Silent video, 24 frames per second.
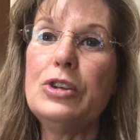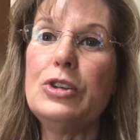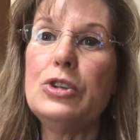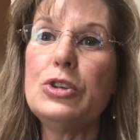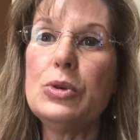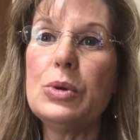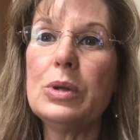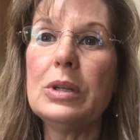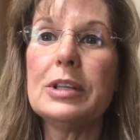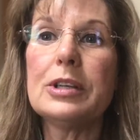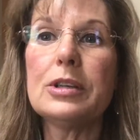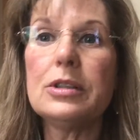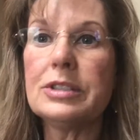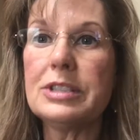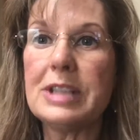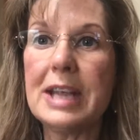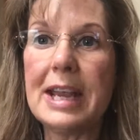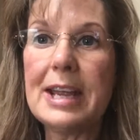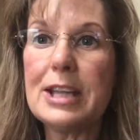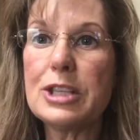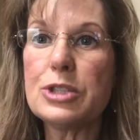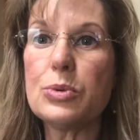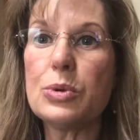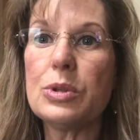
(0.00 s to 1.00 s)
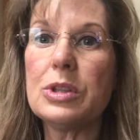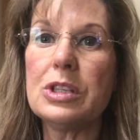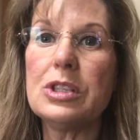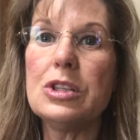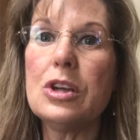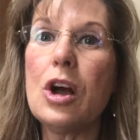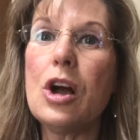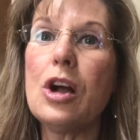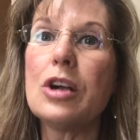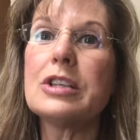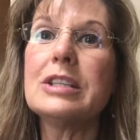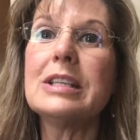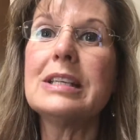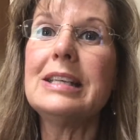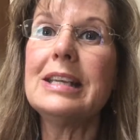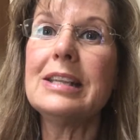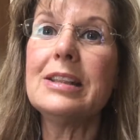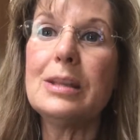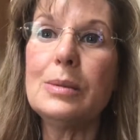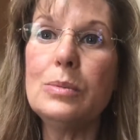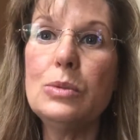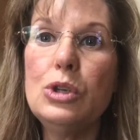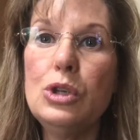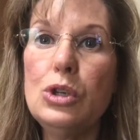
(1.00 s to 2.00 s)
you do a little dance with the dog to
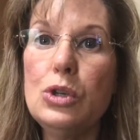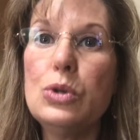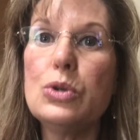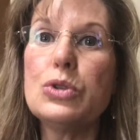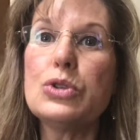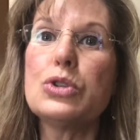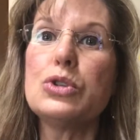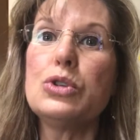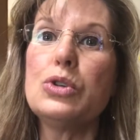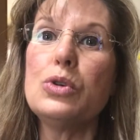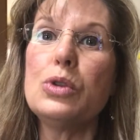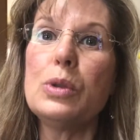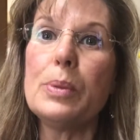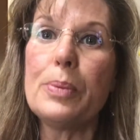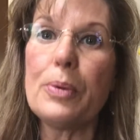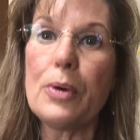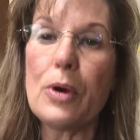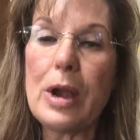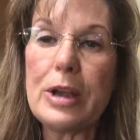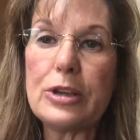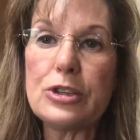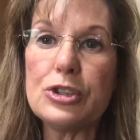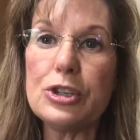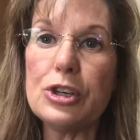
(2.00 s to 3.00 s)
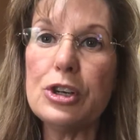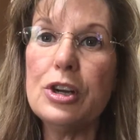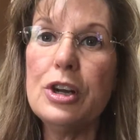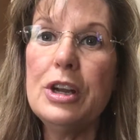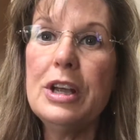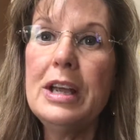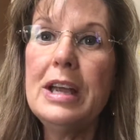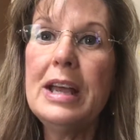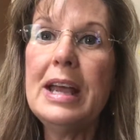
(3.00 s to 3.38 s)
get them used to the pressure.